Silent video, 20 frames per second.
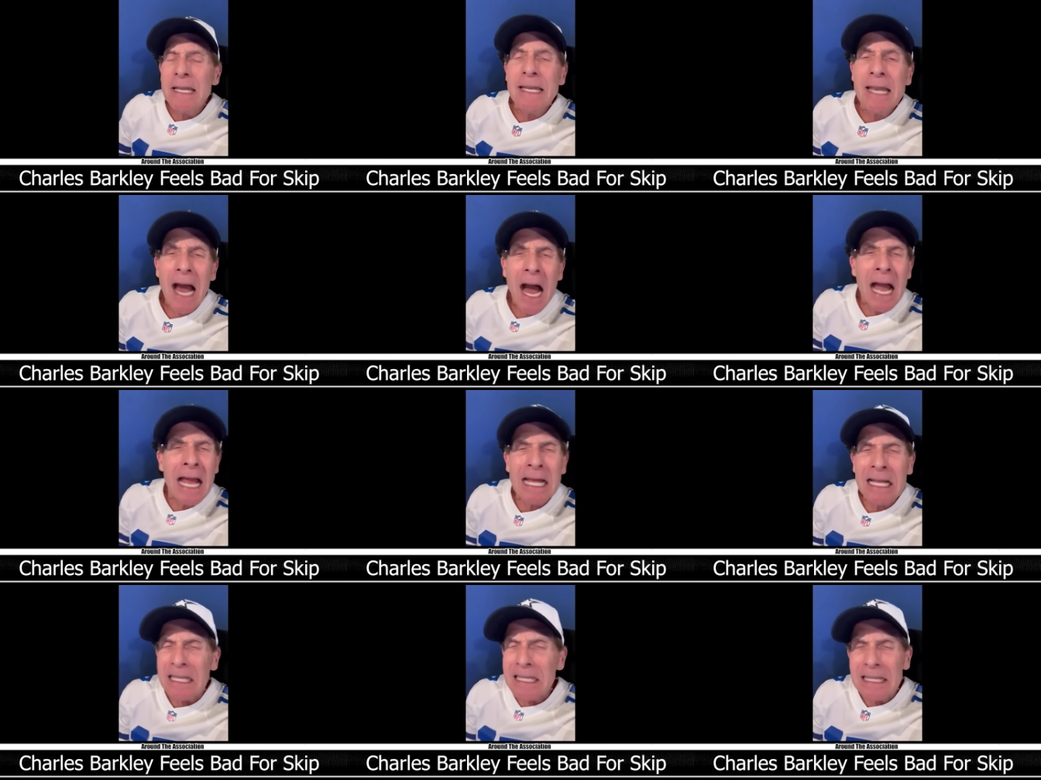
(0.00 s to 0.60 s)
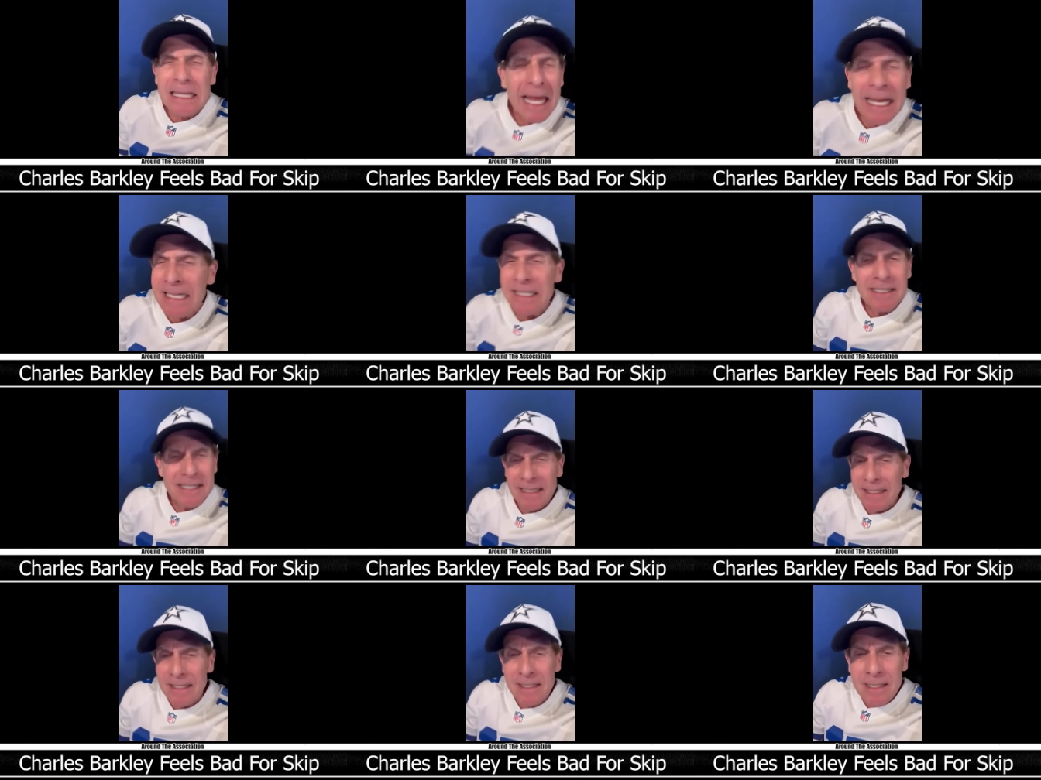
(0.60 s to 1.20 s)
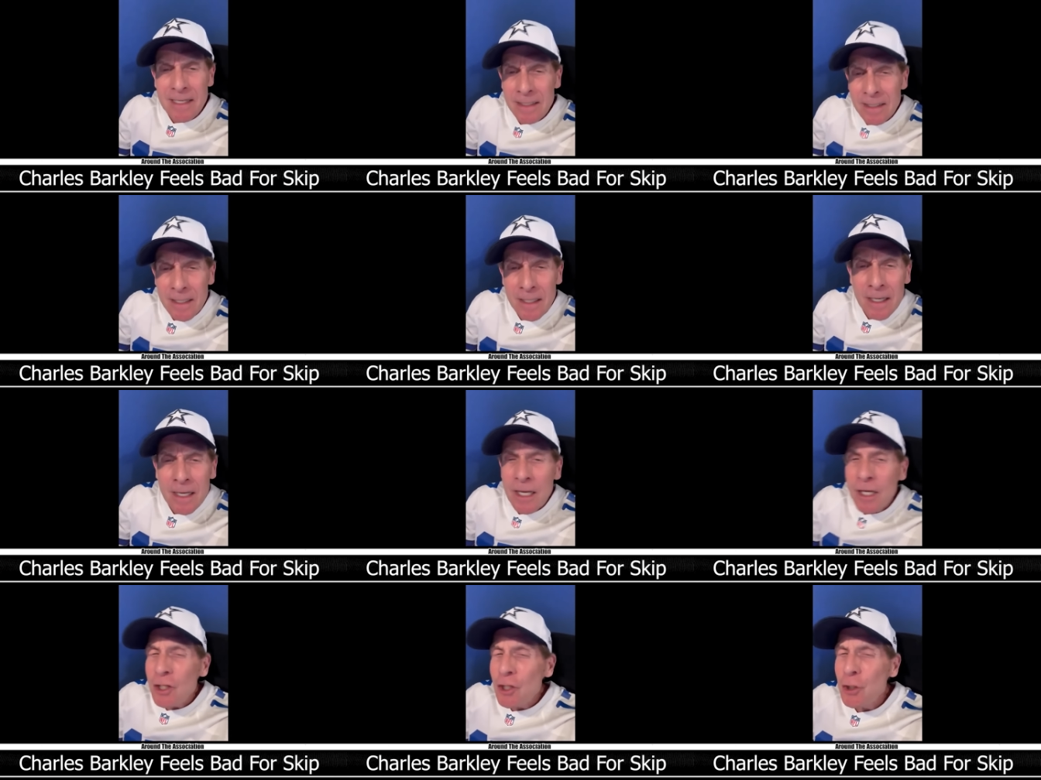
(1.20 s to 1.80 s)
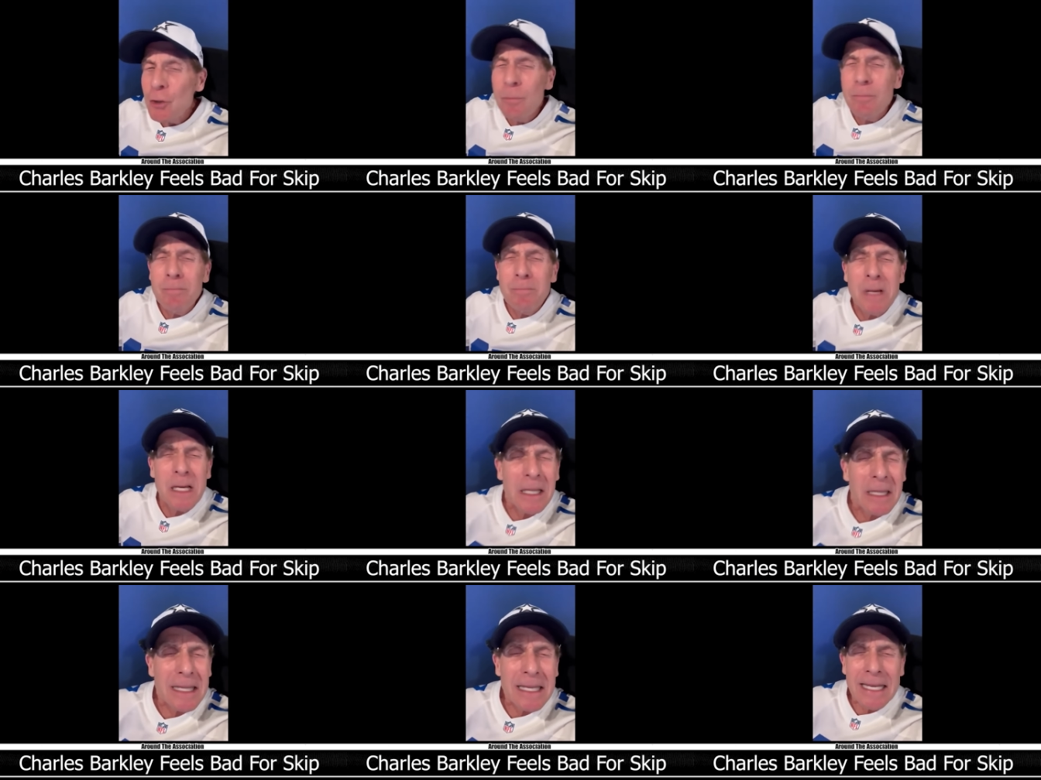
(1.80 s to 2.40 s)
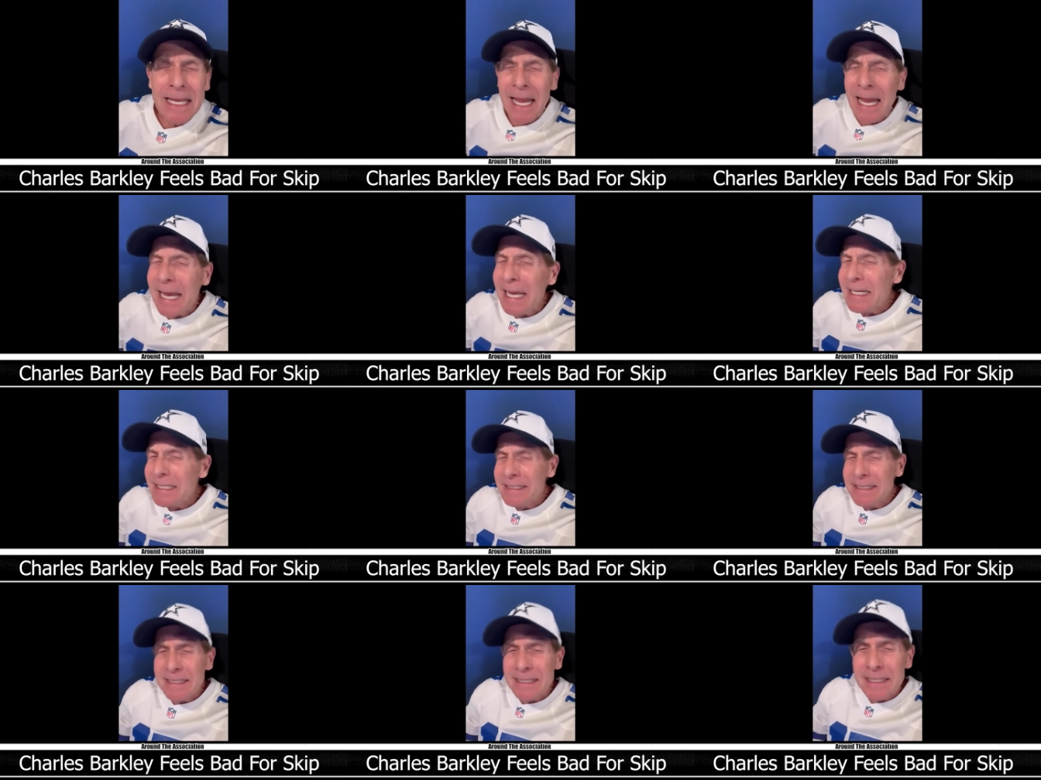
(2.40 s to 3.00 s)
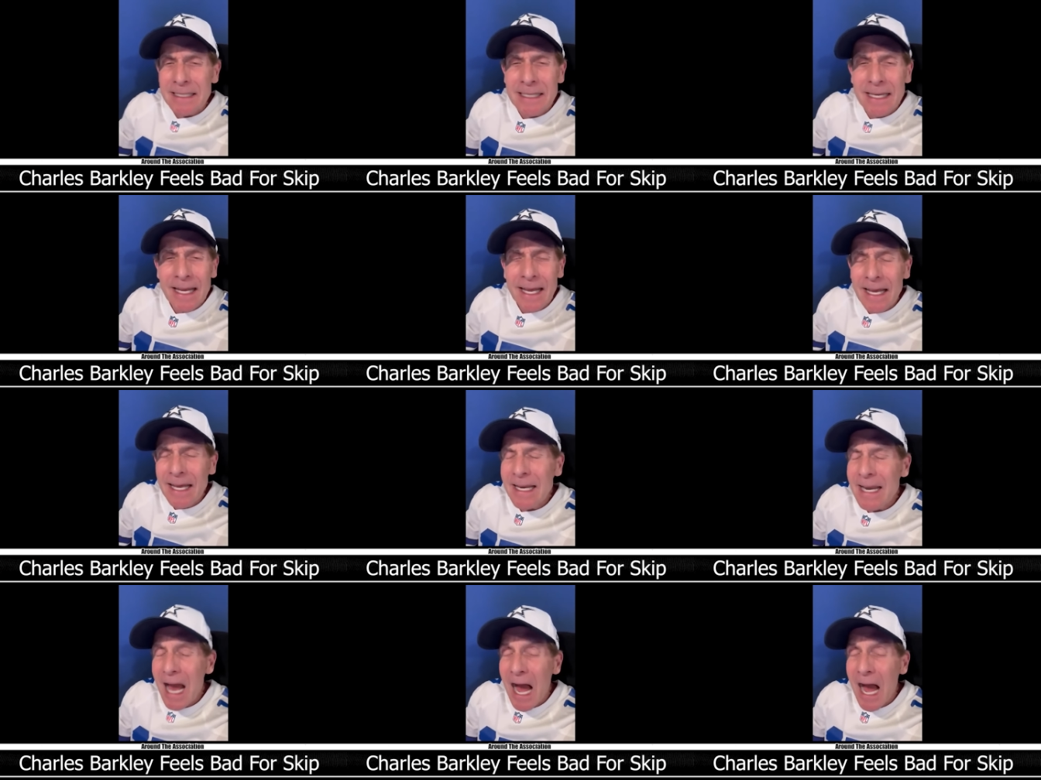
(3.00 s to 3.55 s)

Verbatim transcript: you know, and Shannon's celebrity began to grow,